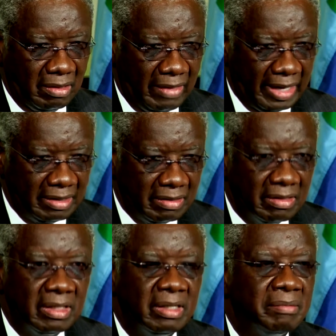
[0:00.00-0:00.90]
that
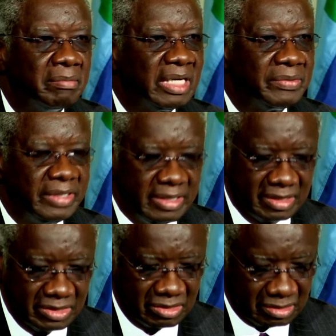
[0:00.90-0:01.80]
in the Myrie
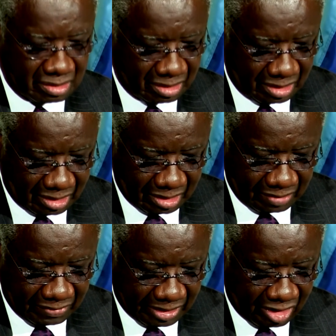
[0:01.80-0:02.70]
decision
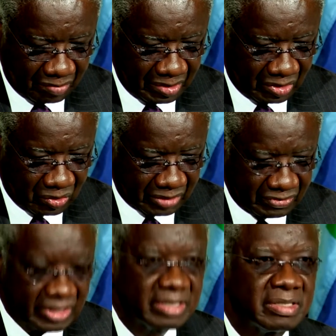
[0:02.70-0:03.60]
of the Caribbean Court
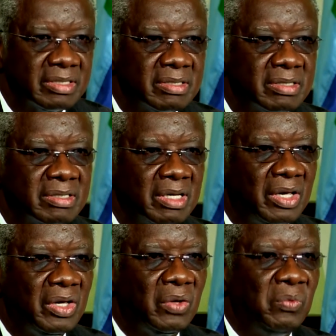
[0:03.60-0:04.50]
of Justice,
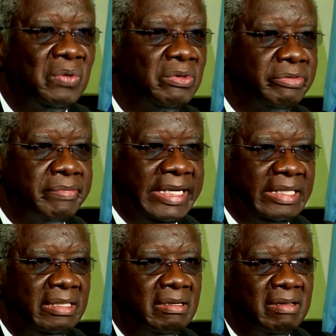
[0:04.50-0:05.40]
we were
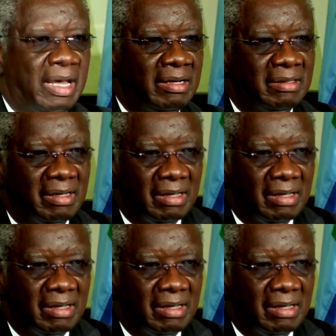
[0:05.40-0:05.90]
reminded that